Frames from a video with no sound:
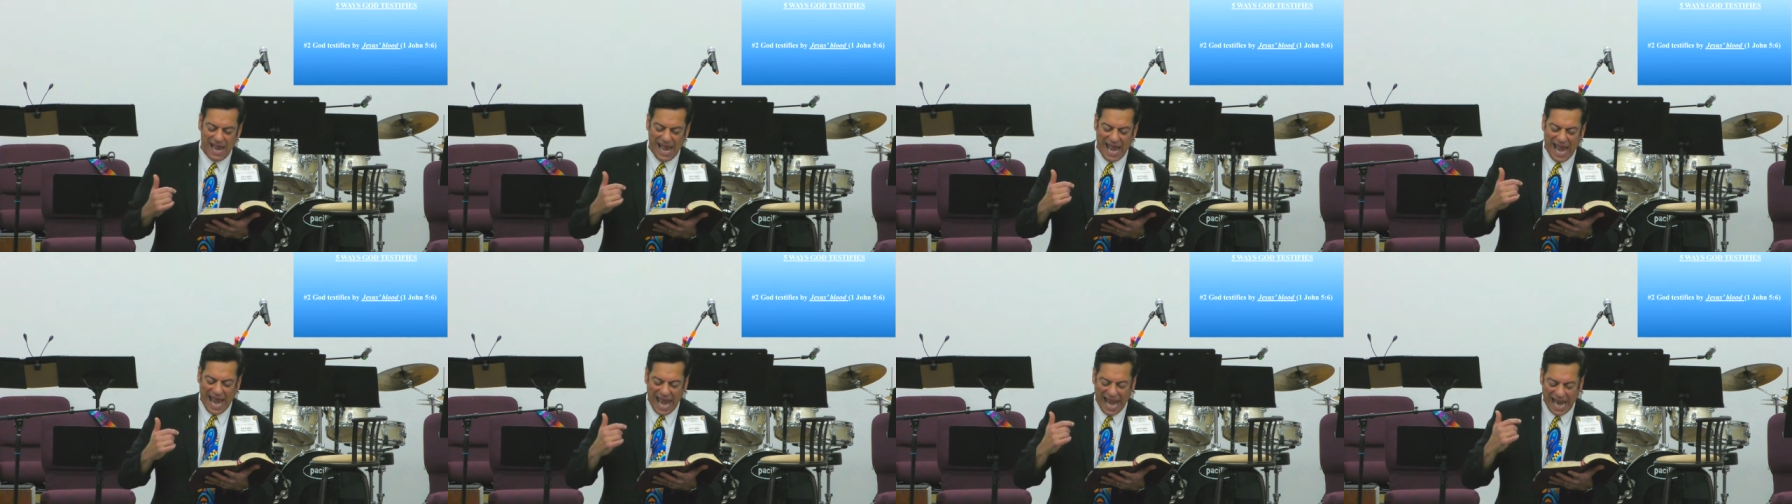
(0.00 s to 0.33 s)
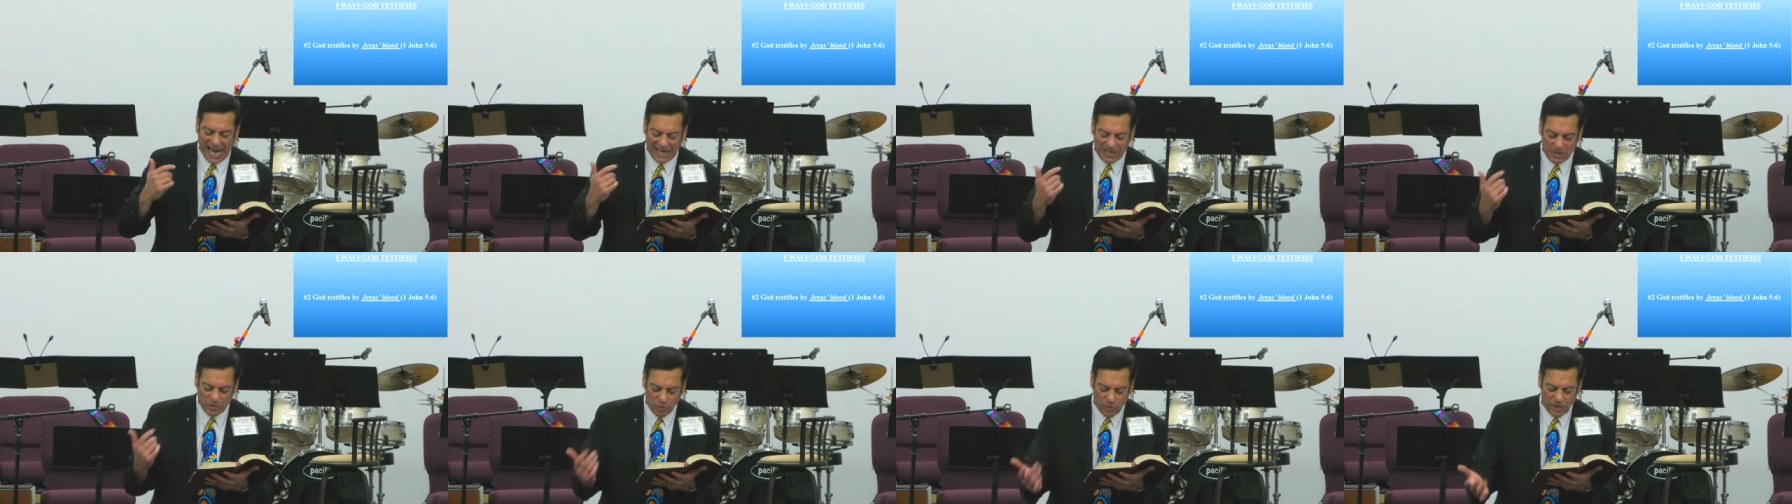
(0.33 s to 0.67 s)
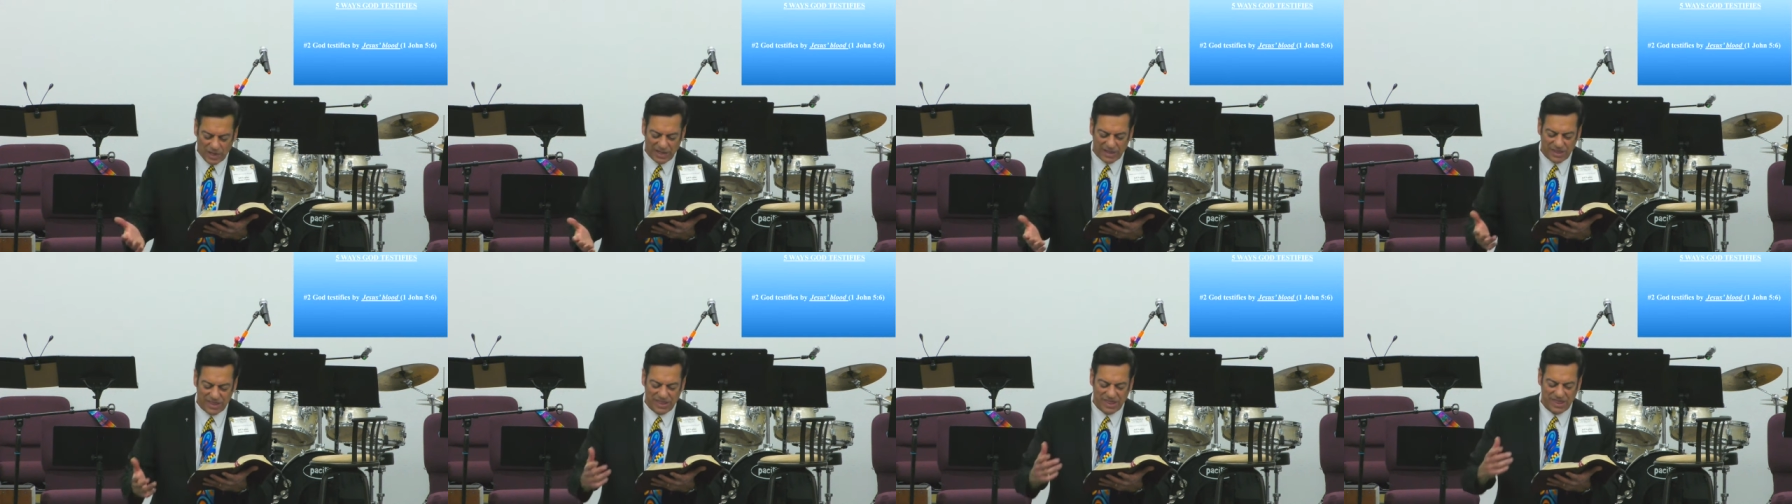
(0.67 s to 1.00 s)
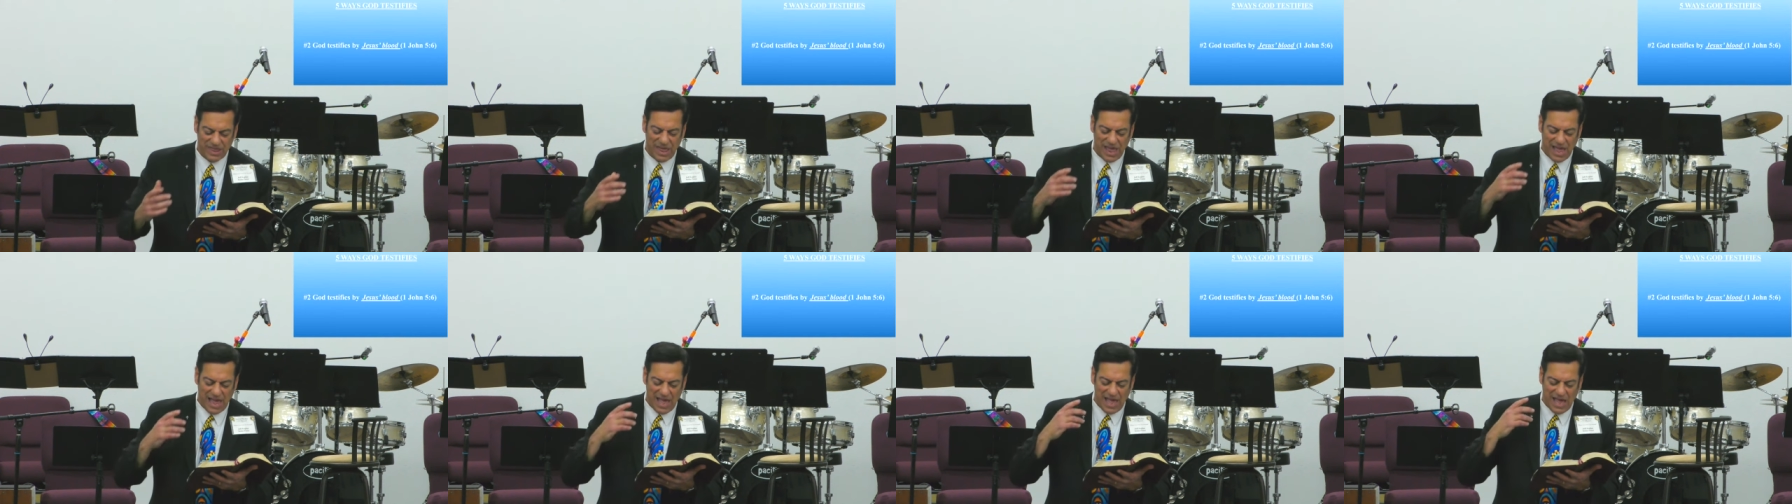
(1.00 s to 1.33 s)
and with
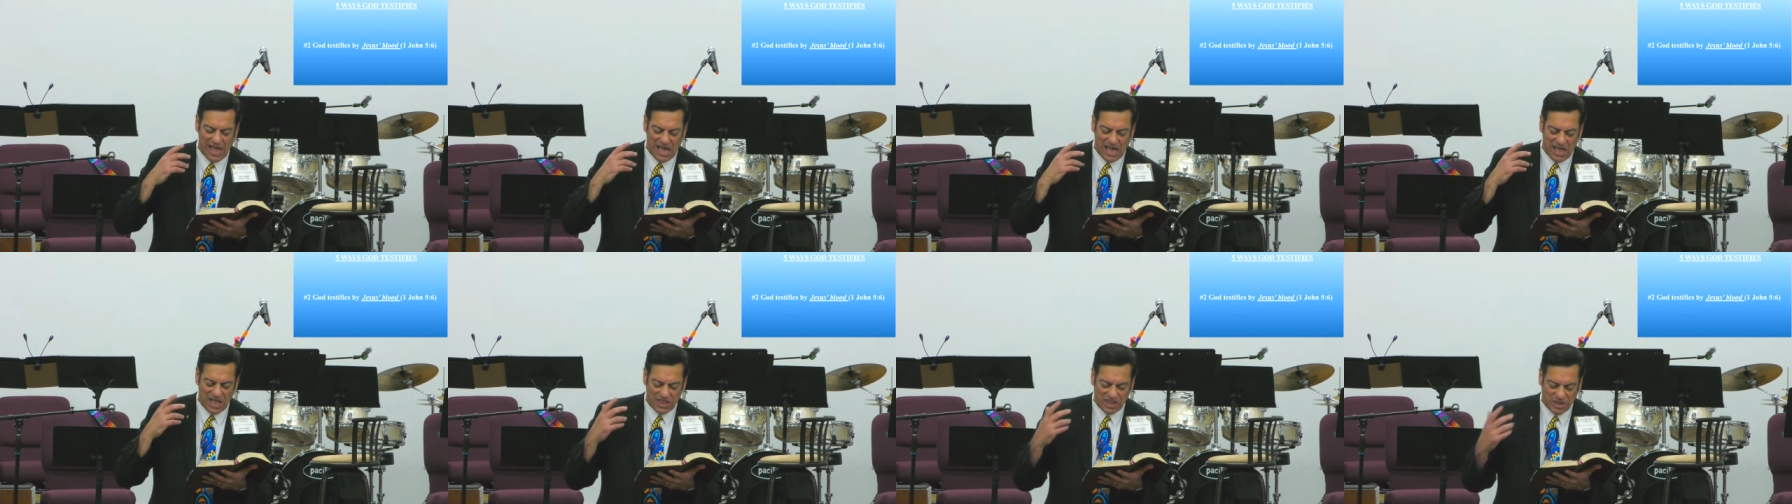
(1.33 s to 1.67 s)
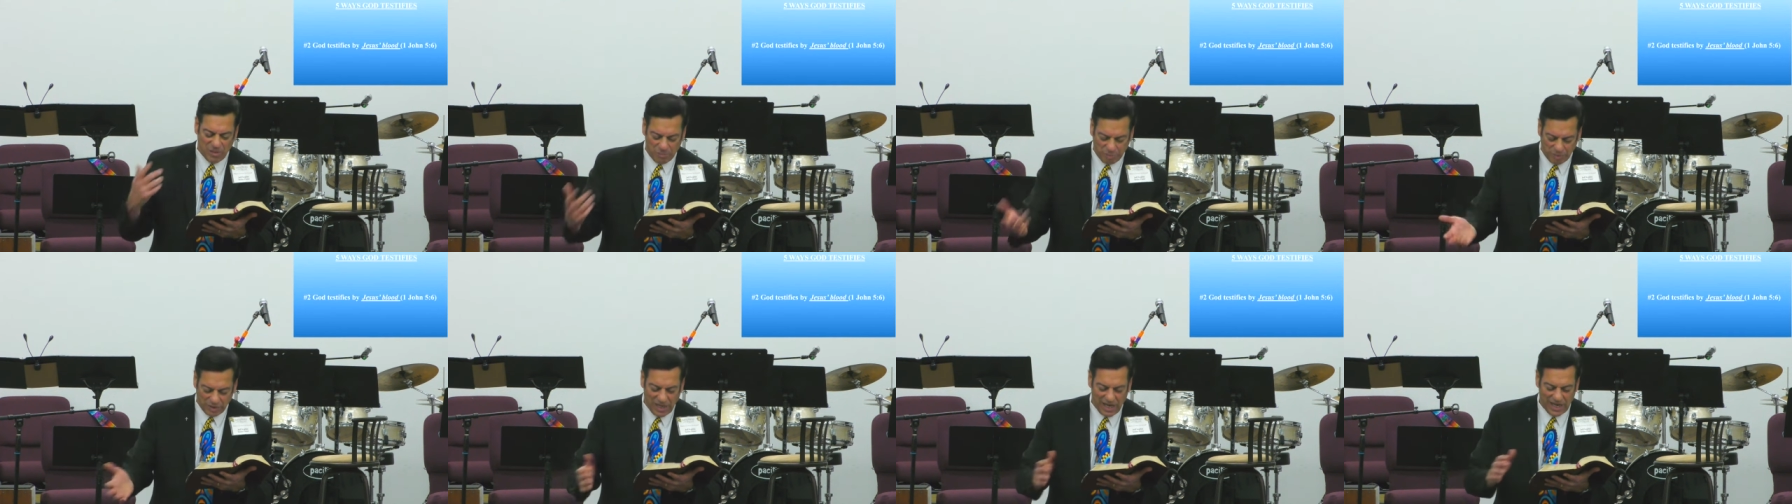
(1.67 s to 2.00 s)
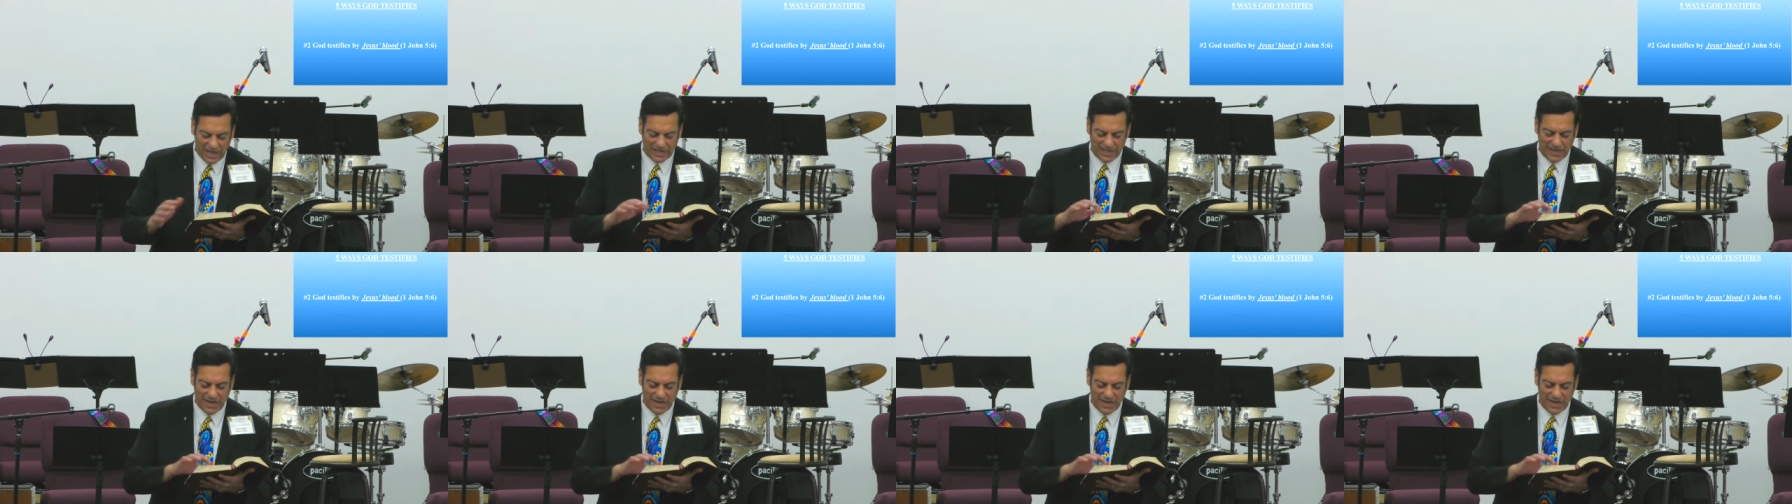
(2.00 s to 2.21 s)
the blood."